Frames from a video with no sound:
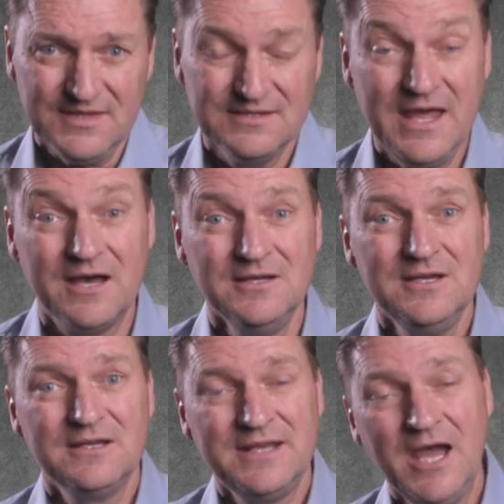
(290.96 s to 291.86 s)
Now
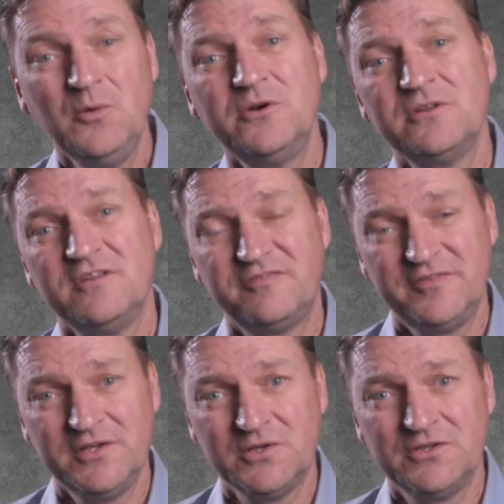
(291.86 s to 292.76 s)
we're in the
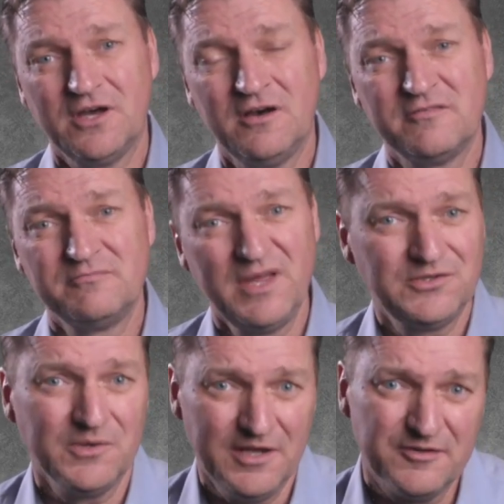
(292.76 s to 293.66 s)
field of
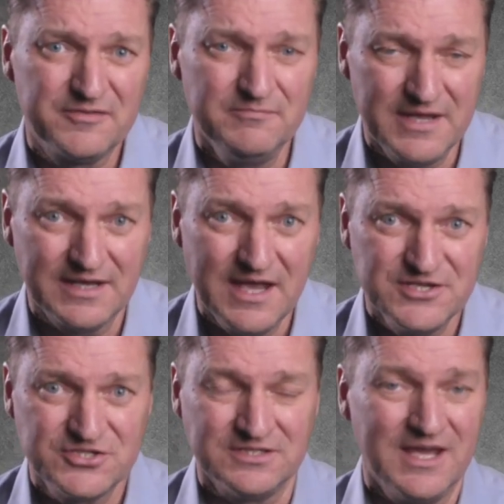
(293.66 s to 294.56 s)
mental health
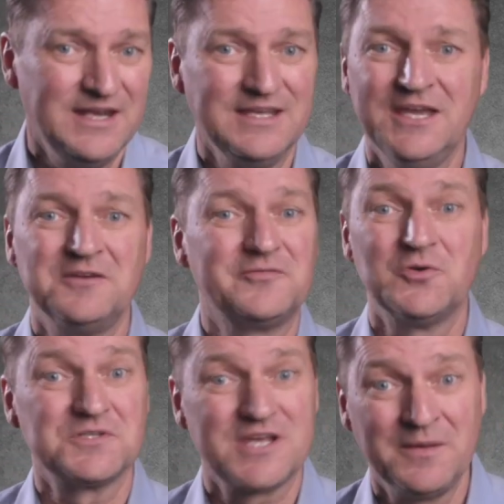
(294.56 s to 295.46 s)
medication. And again, of
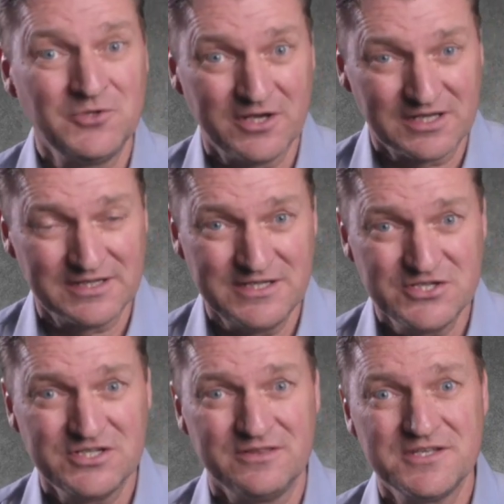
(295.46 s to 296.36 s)
course, I'm not a
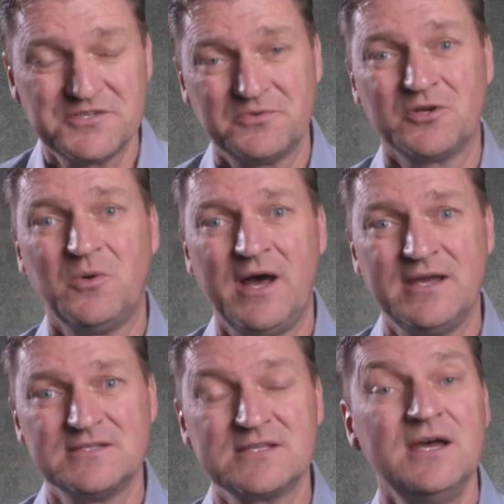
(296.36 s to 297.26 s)
clinician. This
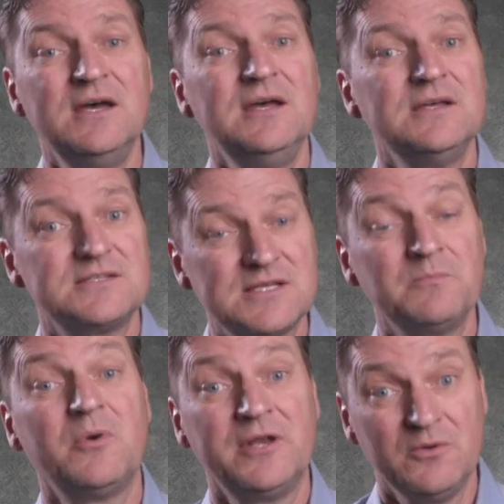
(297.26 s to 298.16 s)
requires
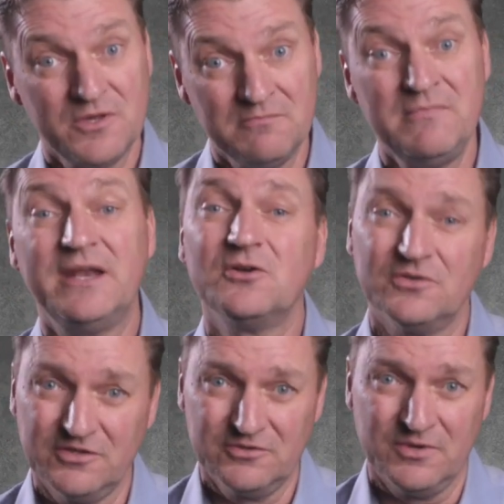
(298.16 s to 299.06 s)
somebody with a medical
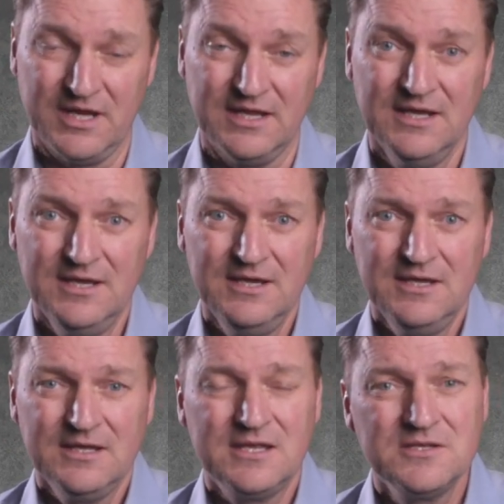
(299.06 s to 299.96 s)
degree.
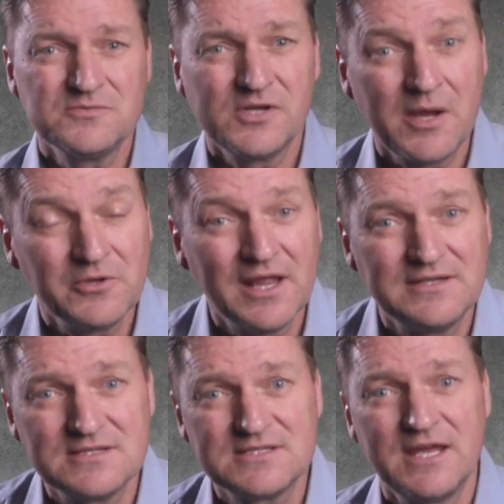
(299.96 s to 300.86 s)
Here's what I would
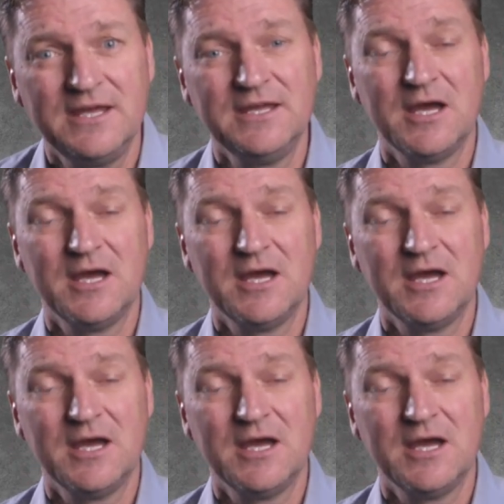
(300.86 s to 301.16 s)
like to say